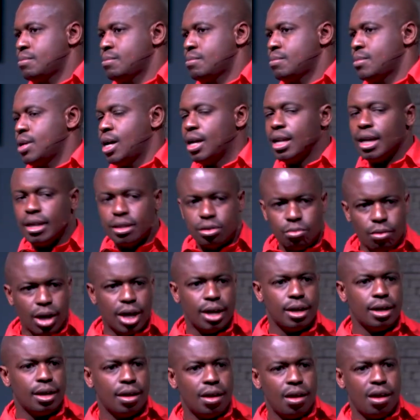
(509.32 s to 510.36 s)
How does
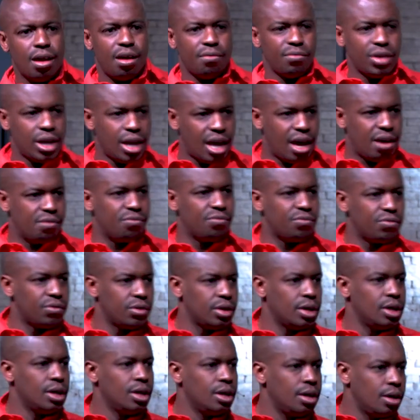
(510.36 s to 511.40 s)
one have a love,
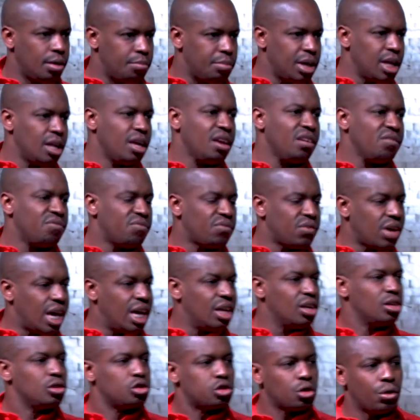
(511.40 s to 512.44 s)
a belief, and
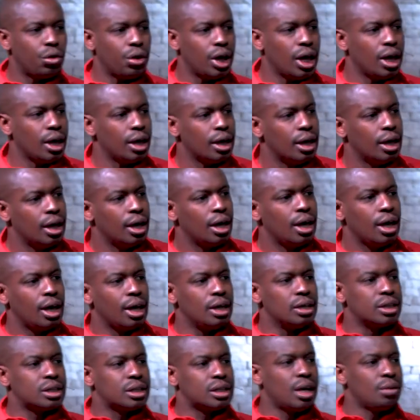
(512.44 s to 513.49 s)
a joy in
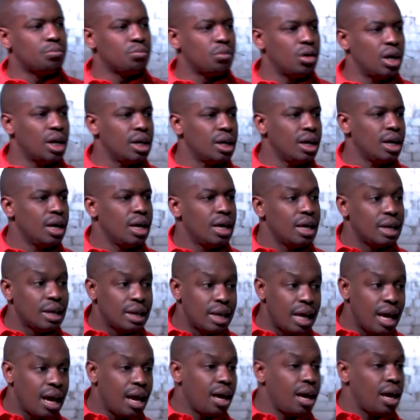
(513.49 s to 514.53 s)
someone
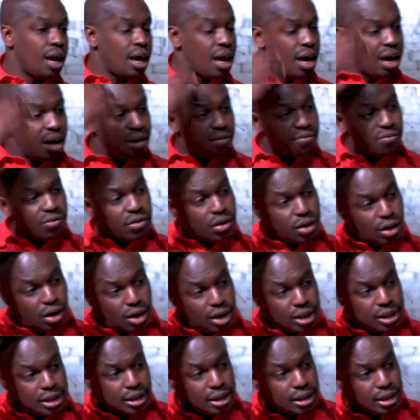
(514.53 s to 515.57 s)
they have
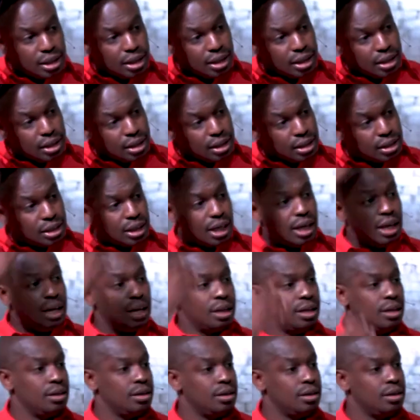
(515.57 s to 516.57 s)
not seen?